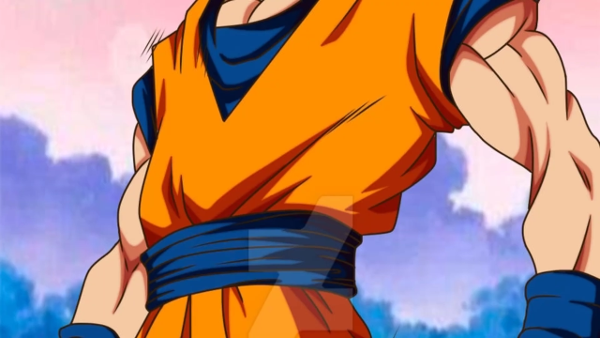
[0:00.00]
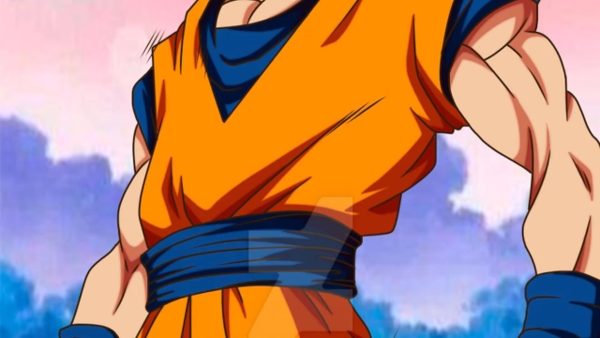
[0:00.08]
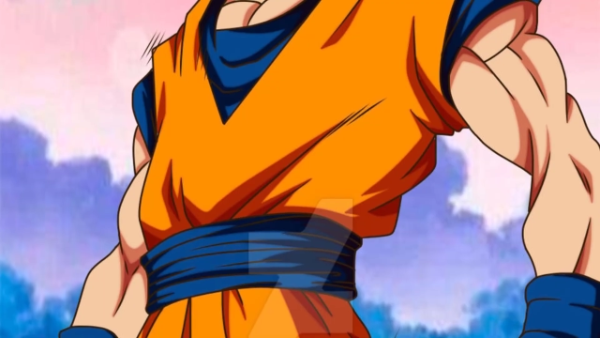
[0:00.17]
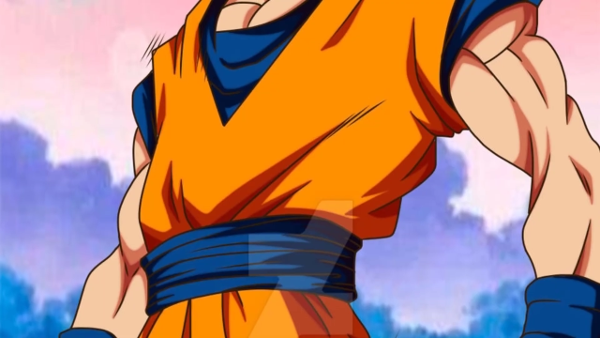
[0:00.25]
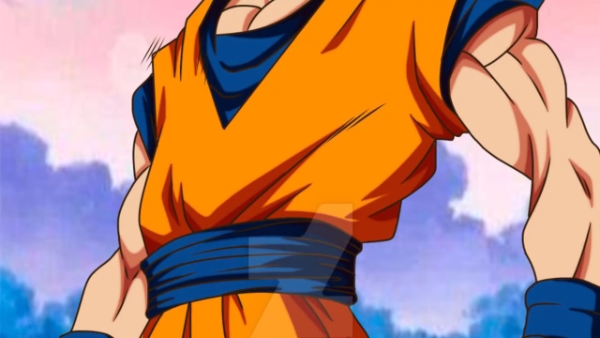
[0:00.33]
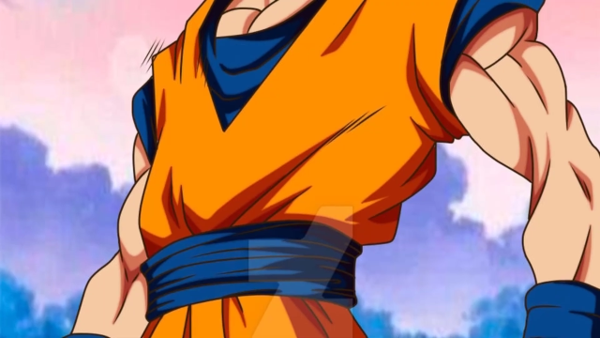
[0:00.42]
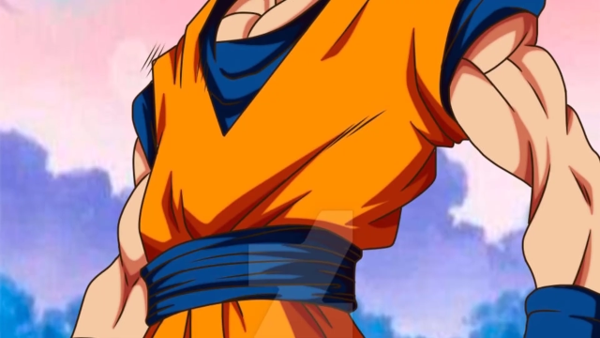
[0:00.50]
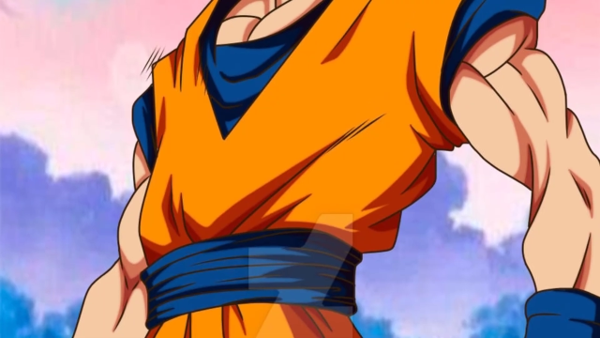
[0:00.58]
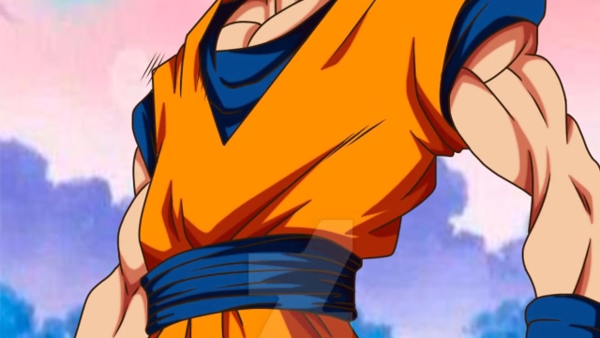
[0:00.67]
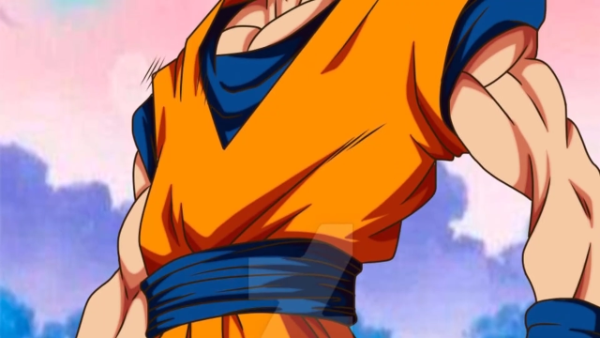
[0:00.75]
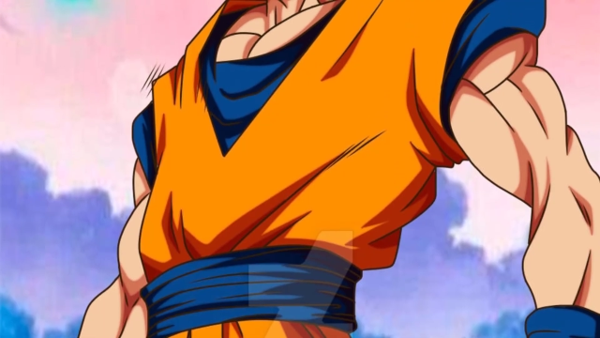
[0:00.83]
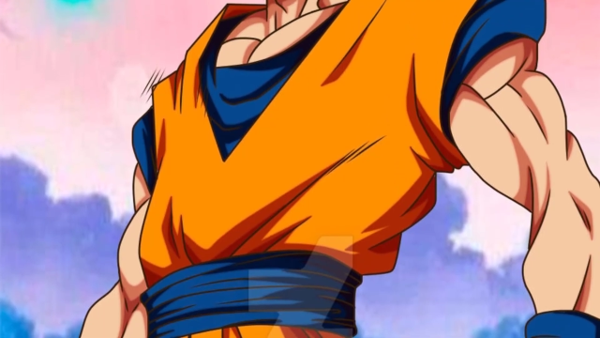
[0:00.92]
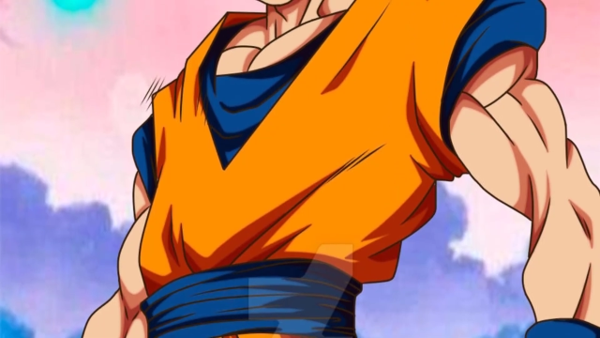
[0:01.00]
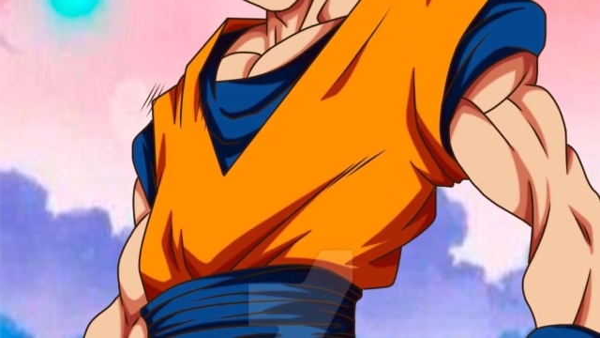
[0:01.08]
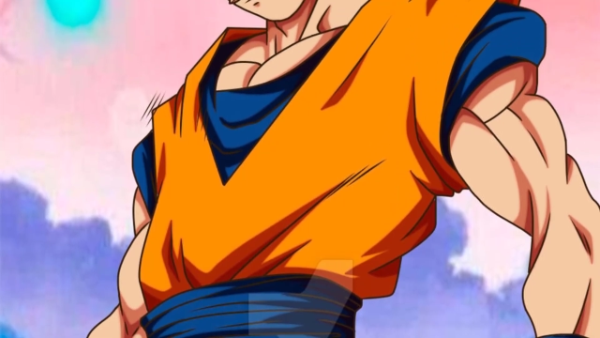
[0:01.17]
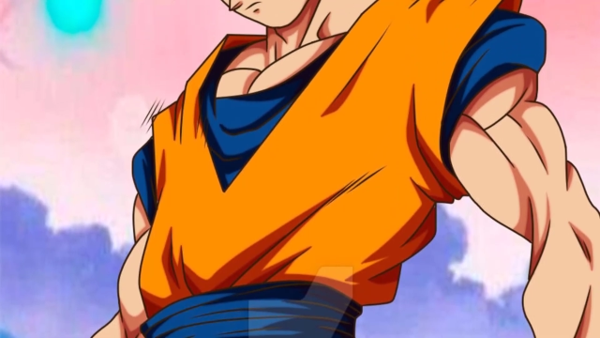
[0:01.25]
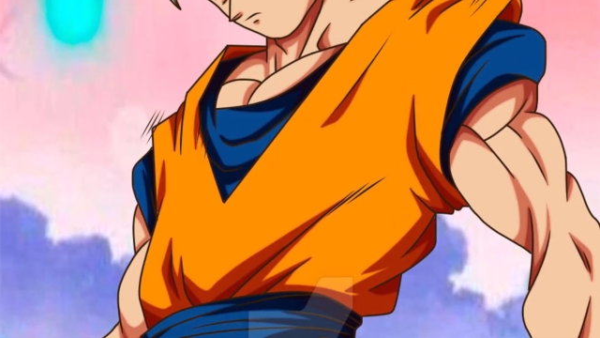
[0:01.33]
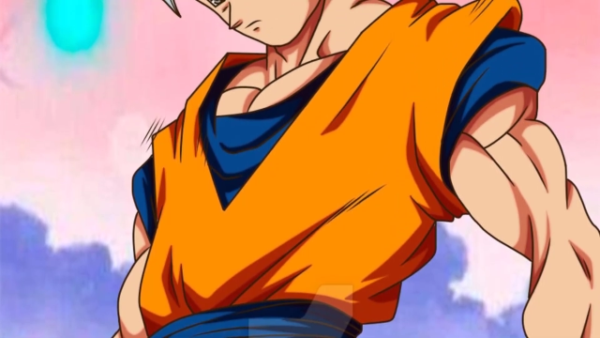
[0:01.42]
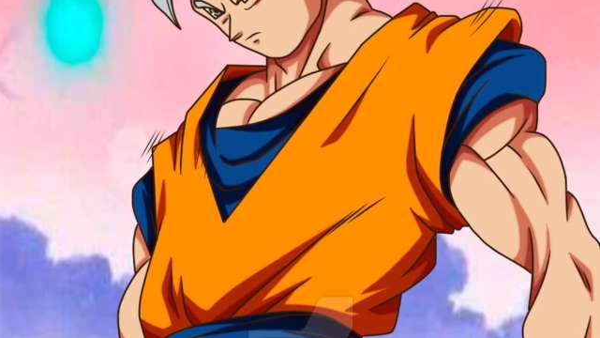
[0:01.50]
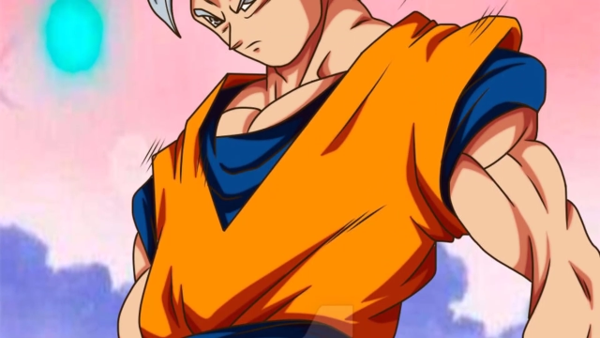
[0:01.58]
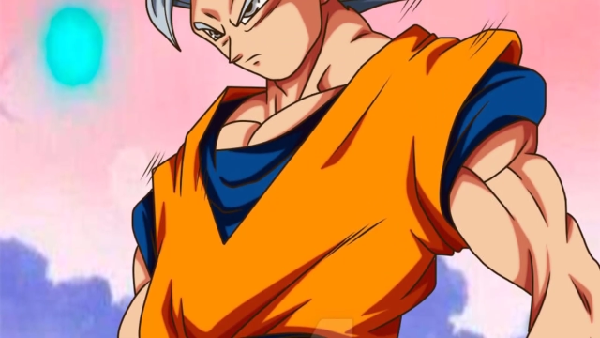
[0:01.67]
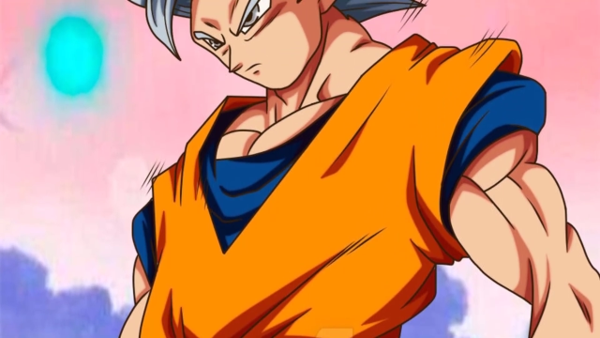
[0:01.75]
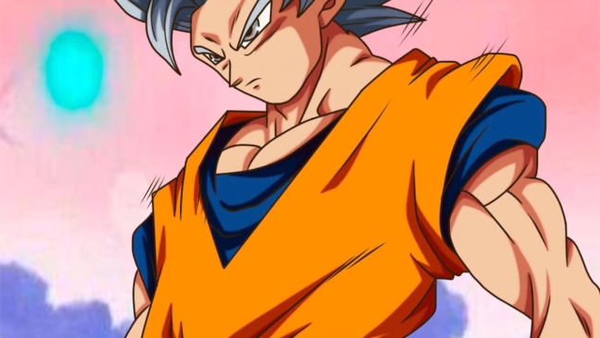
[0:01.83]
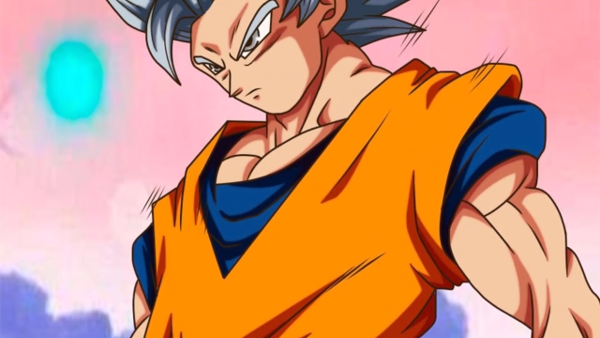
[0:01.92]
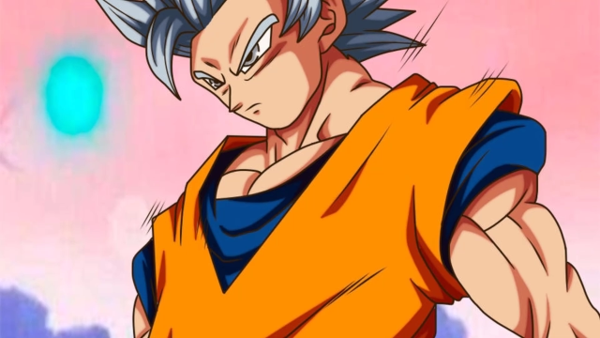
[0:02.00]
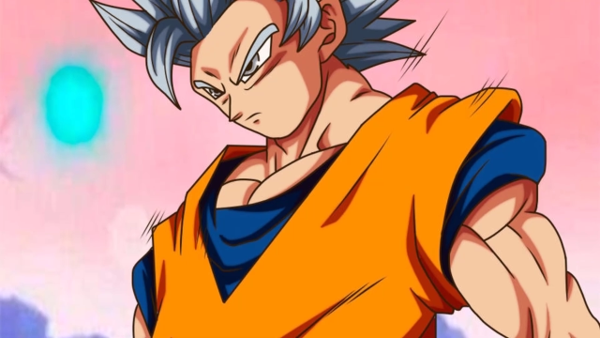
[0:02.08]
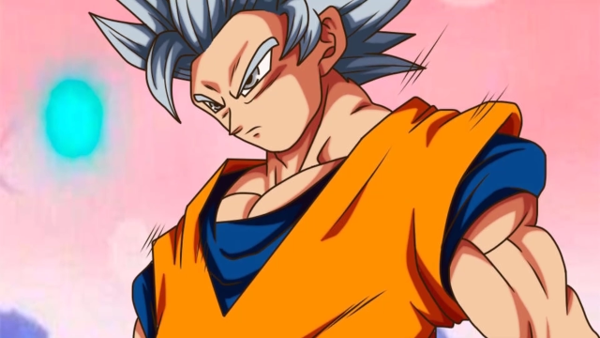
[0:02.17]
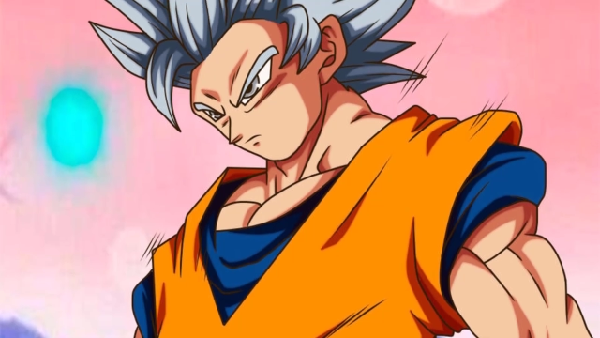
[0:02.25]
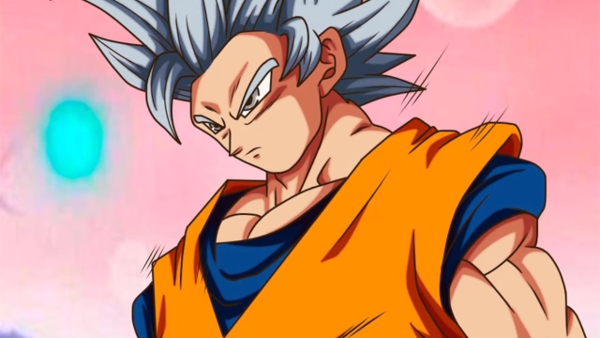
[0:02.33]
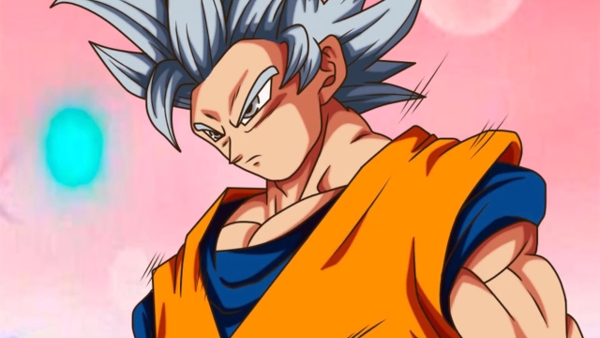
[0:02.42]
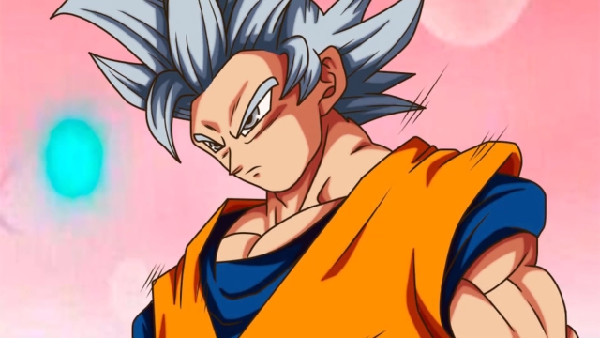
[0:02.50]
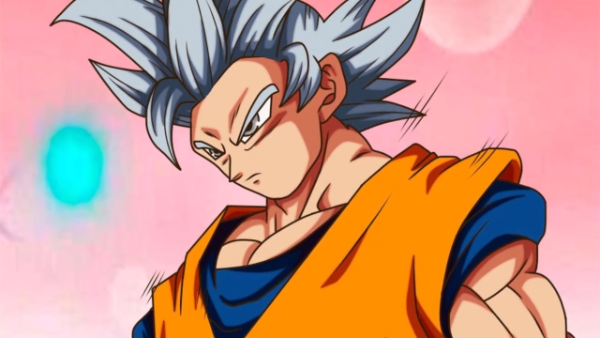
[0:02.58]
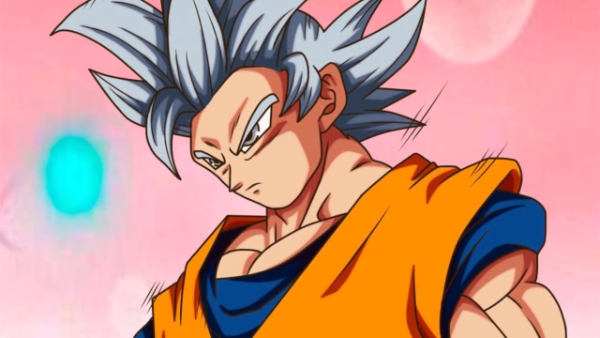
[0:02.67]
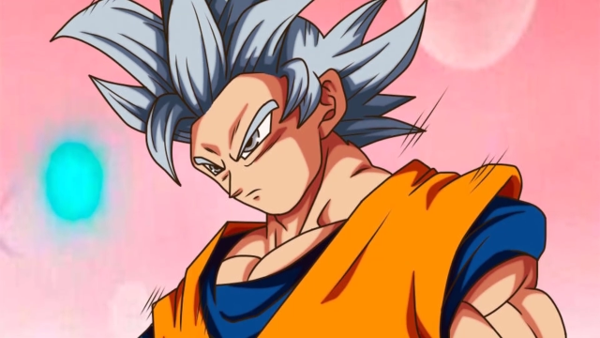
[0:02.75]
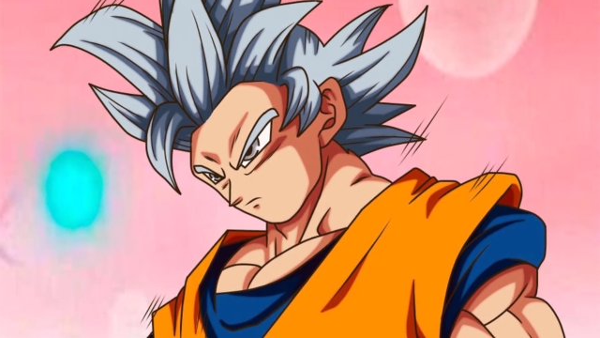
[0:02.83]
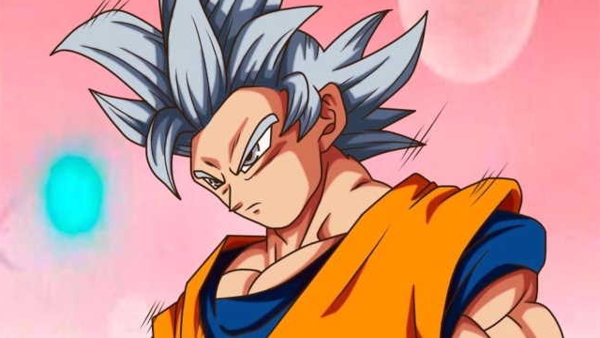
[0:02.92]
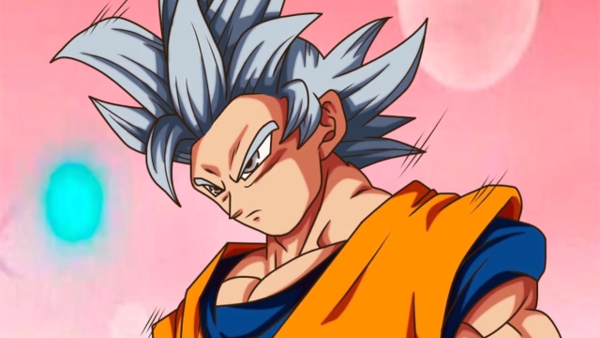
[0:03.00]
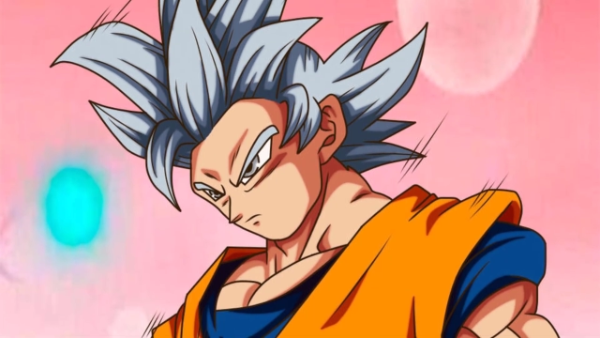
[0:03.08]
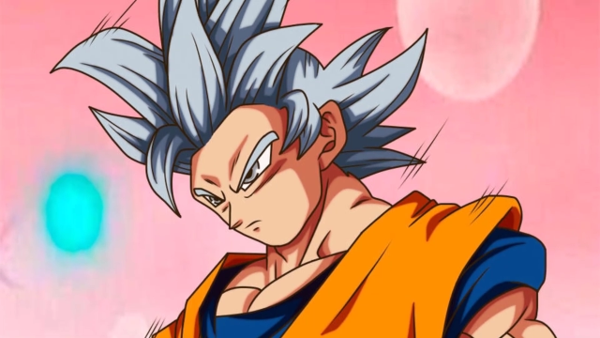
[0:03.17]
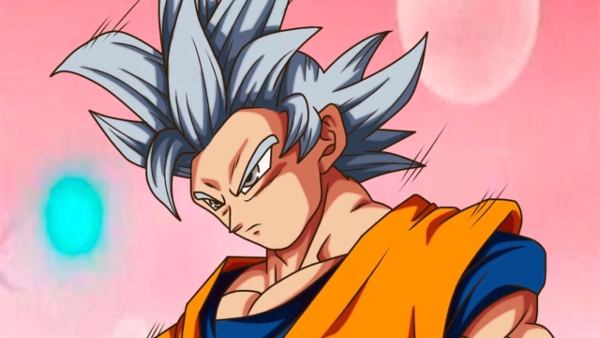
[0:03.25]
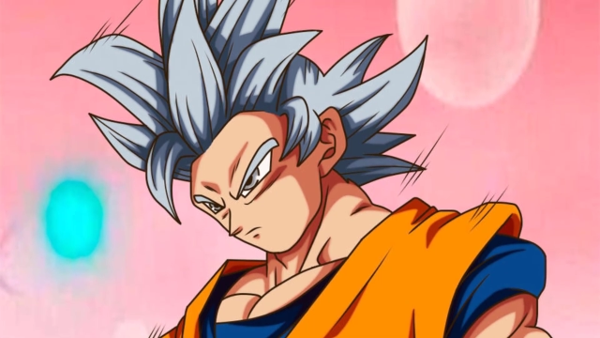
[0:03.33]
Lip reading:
(no speaker visible)